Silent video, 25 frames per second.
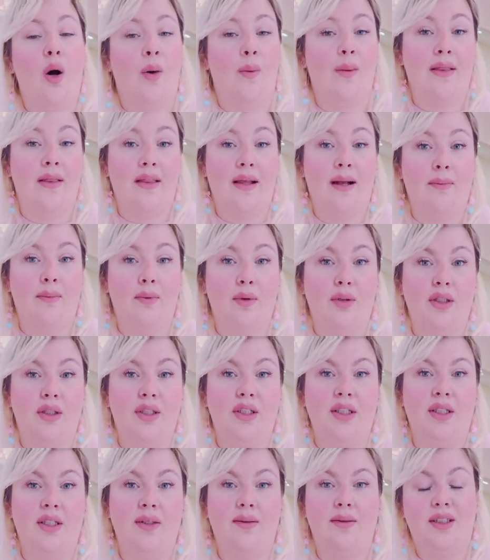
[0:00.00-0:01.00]
or whether I'm going
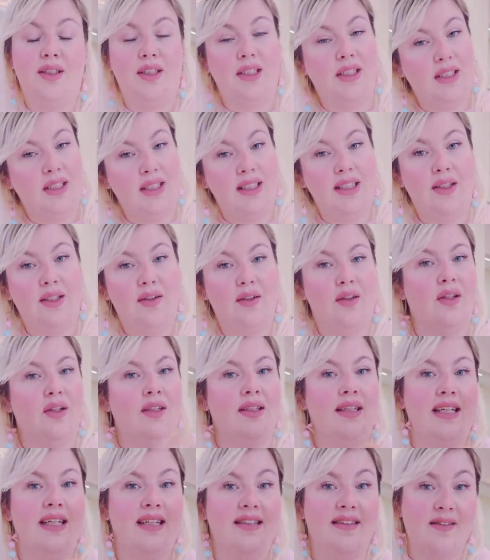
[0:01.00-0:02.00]
to do Gingie on
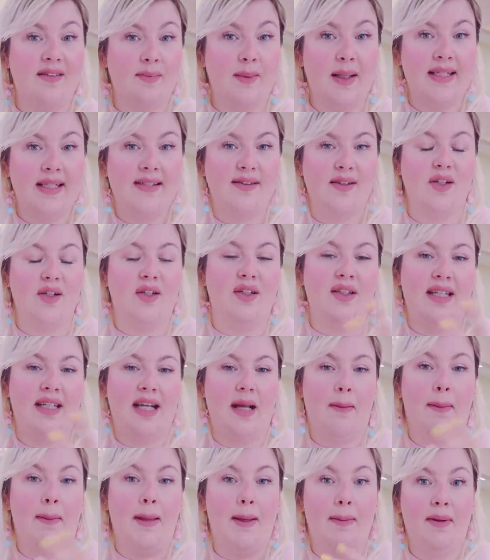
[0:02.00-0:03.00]
holiday, Spice on holiday,
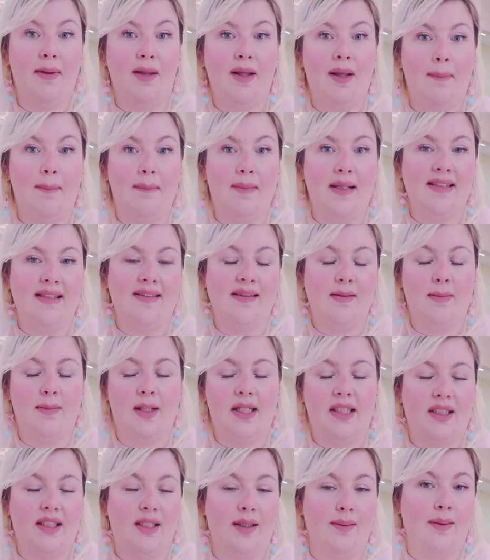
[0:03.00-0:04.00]
and people can mix and
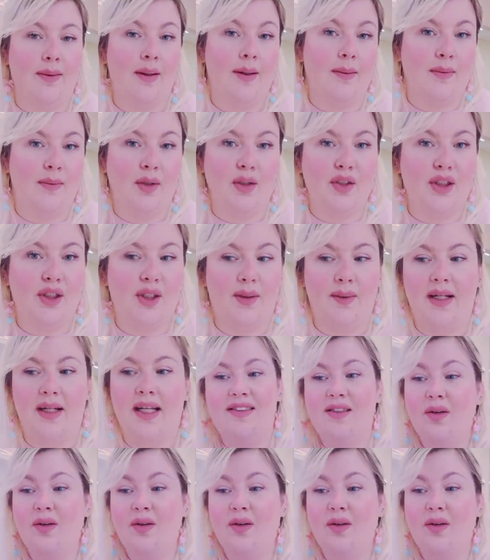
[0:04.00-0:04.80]
match them. I'm not sure.